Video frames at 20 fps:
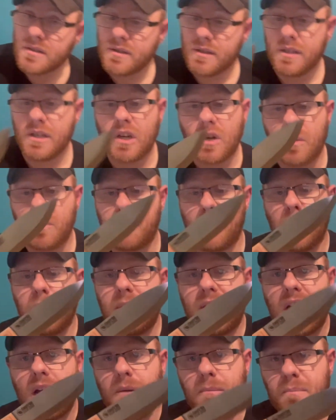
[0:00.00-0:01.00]
you could probably
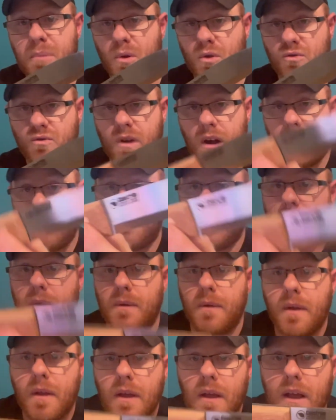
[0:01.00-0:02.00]
get in bushcraft.
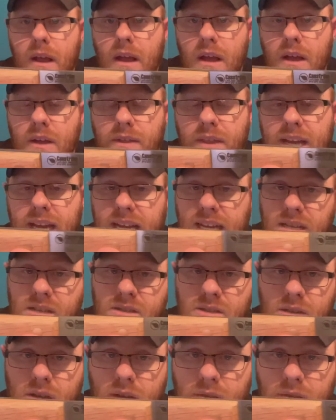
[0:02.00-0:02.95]
There is a